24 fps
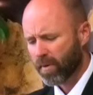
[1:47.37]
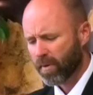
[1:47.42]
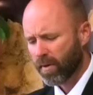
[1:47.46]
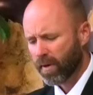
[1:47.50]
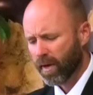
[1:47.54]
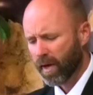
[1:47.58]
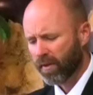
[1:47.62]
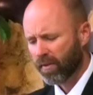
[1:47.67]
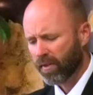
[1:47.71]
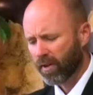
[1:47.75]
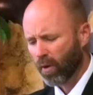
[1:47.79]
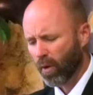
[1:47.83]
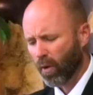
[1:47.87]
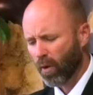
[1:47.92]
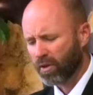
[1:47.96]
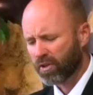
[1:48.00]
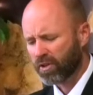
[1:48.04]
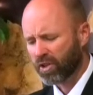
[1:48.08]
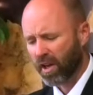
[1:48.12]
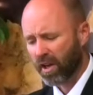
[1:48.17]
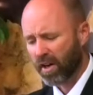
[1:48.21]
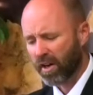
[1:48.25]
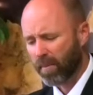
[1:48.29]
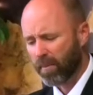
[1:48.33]
And the Lord
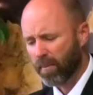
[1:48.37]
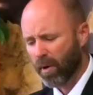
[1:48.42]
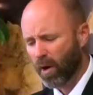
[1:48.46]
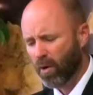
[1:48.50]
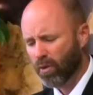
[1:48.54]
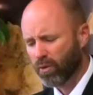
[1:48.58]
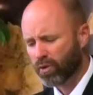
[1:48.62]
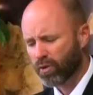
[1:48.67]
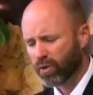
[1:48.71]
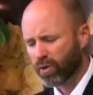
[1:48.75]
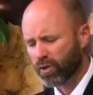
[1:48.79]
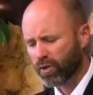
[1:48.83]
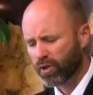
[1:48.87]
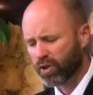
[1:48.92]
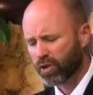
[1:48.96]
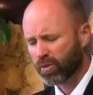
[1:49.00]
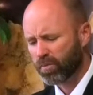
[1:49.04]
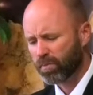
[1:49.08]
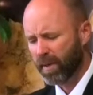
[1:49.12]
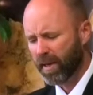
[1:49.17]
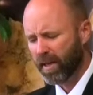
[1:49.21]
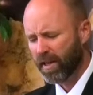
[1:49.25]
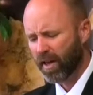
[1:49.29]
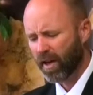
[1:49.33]
said unto Moses,
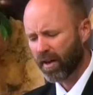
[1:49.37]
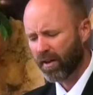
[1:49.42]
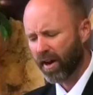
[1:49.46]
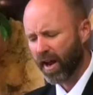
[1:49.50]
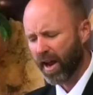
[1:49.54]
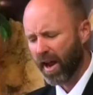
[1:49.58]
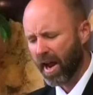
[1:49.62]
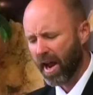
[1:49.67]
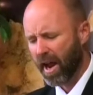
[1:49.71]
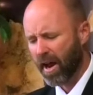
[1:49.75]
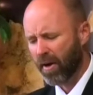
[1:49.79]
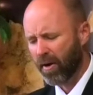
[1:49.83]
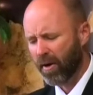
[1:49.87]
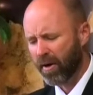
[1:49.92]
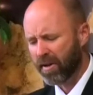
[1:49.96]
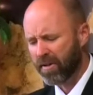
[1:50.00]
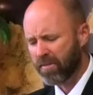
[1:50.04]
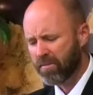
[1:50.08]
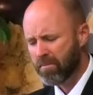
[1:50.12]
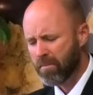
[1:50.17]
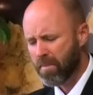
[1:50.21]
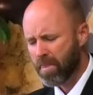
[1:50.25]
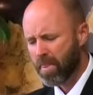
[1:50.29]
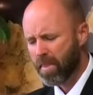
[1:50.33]
Speak unto
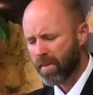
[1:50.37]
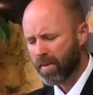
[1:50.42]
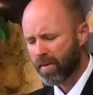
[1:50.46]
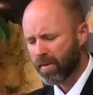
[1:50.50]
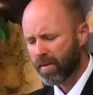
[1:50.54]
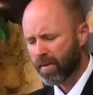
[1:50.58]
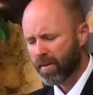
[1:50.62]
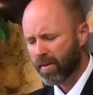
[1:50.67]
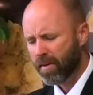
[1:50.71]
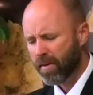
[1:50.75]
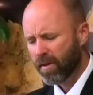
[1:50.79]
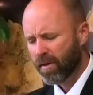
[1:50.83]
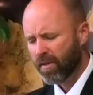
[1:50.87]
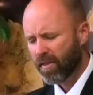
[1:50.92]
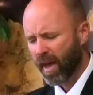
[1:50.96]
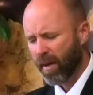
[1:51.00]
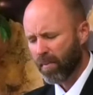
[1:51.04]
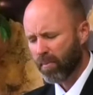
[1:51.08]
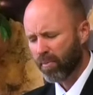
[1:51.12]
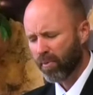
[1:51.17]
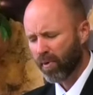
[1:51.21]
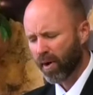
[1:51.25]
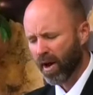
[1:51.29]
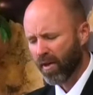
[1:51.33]
Aaron, thy
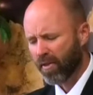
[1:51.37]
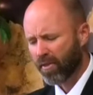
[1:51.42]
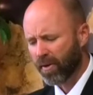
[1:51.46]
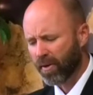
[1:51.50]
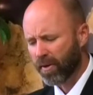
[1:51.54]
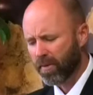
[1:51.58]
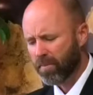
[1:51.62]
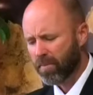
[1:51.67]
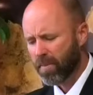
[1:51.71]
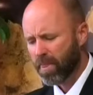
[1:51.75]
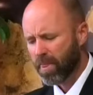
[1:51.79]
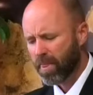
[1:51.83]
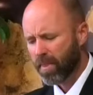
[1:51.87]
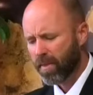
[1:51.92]
brother,